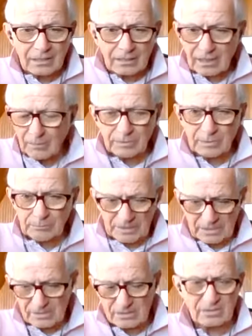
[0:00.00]
a couple of
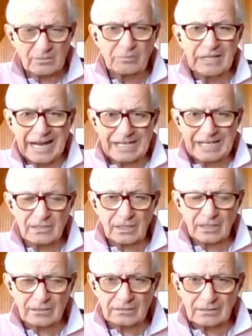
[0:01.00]
pieces of
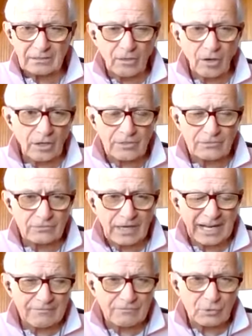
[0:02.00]
plastic, a little hard
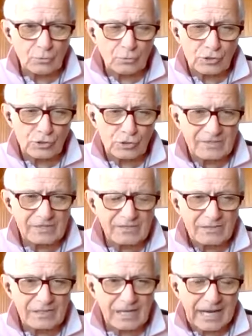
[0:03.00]
drive, 2 chips
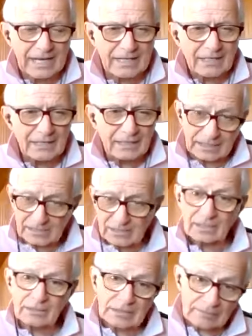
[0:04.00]
inside, gets a
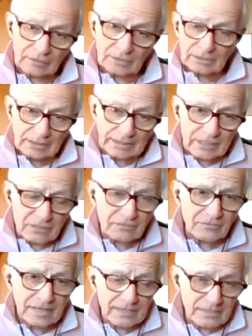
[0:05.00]
clever little
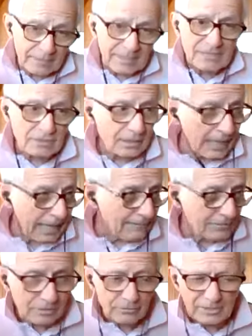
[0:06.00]
interface. I still have
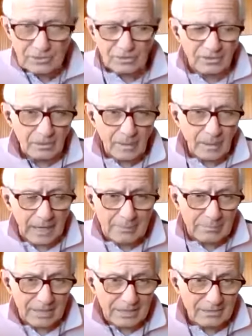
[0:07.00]
the original
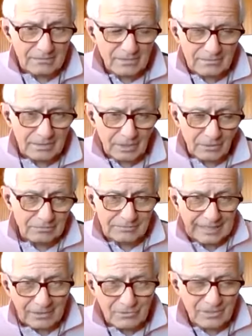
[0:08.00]
iPod,
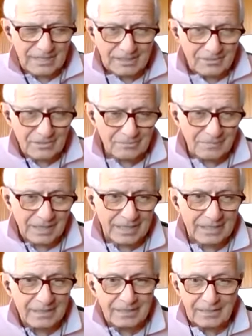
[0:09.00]
downstairs in my
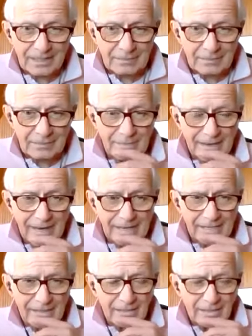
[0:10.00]

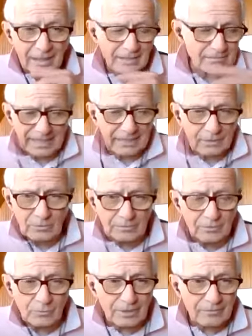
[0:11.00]
bag. I take it with
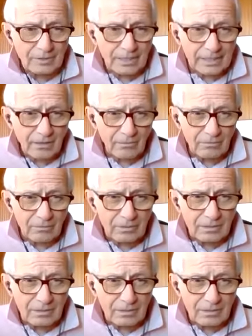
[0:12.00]
me wherever I go.